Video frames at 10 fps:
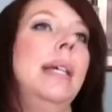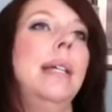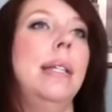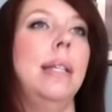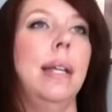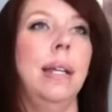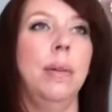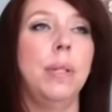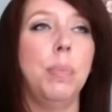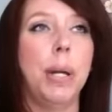this, and
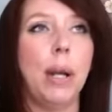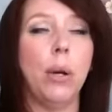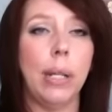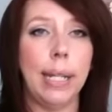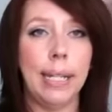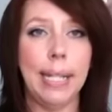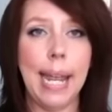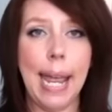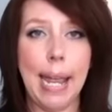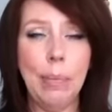it was pretty early in the
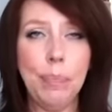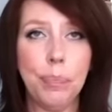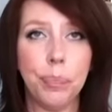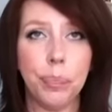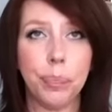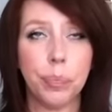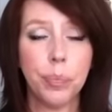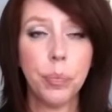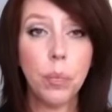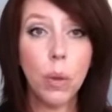day
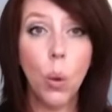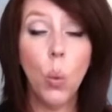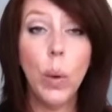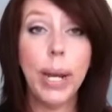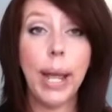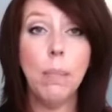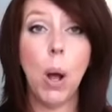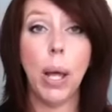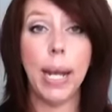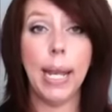when I
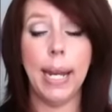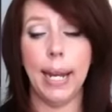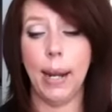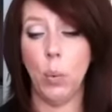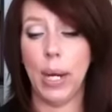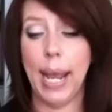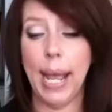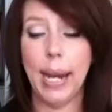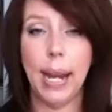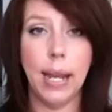bought it, and I went
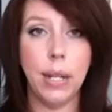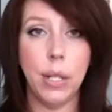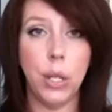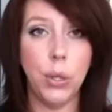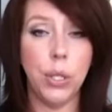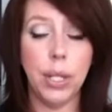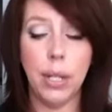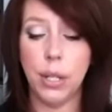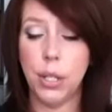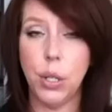ahead and used
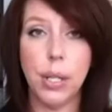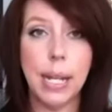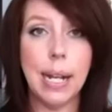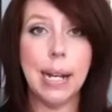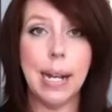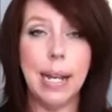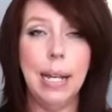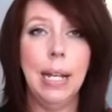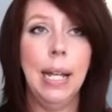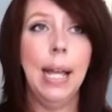it as soon as I got
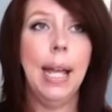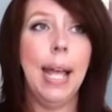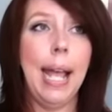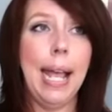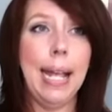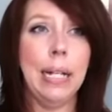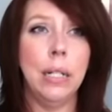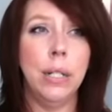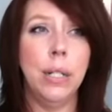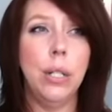it.
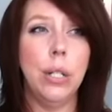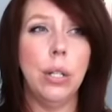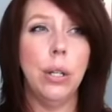And